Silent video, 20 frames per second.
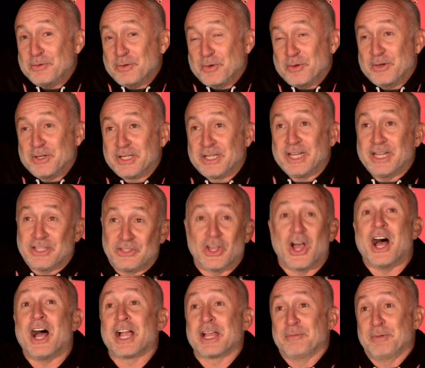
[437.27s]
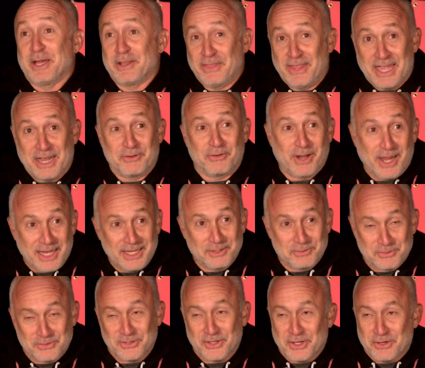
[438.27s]
we were going to talk about that, right?
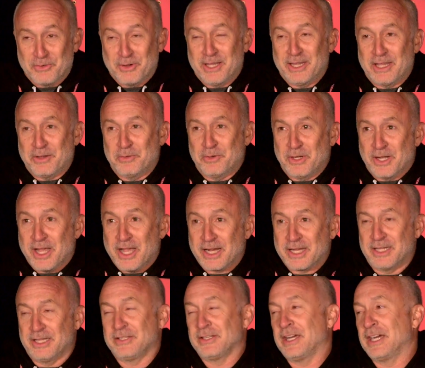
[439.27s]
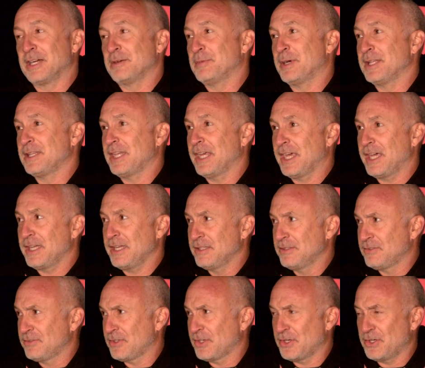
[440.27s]
There was no way that we're not going to talk about that.
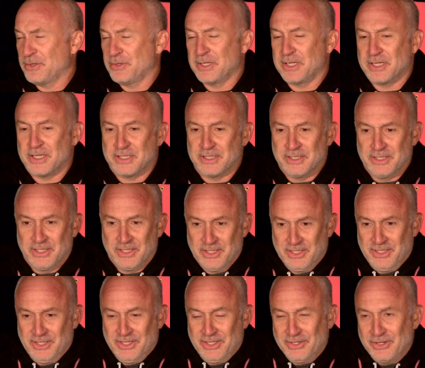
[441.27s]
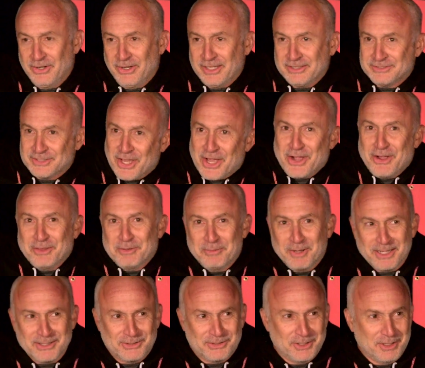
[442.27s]
And so they're like, so the
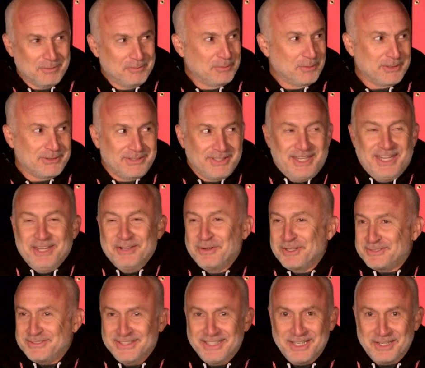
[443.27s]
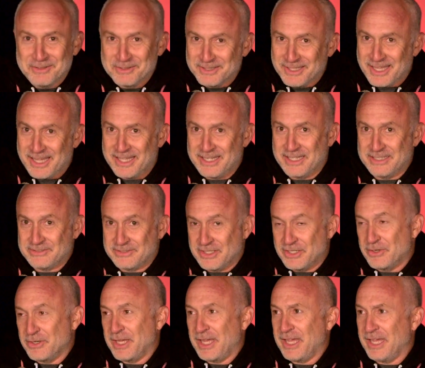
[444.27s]
mushrooms, what's the deal with that? And I
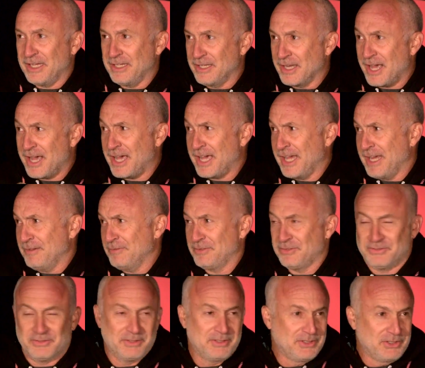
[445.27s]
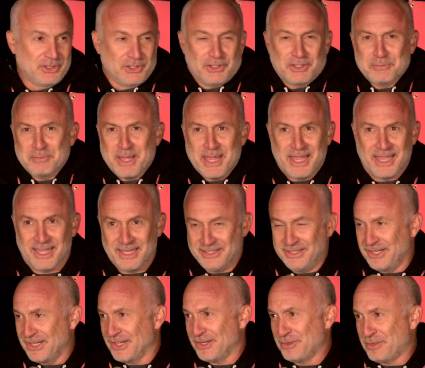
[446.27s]
said, okay, knives. Good or bad,
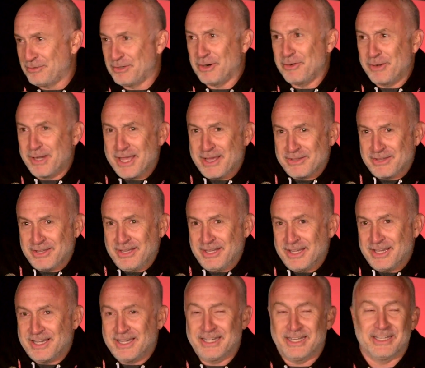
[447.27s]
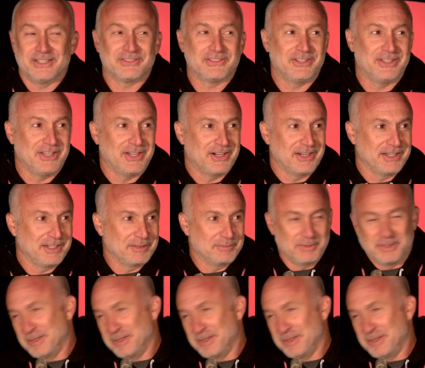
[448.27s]
throw it out to the audience. And they're like,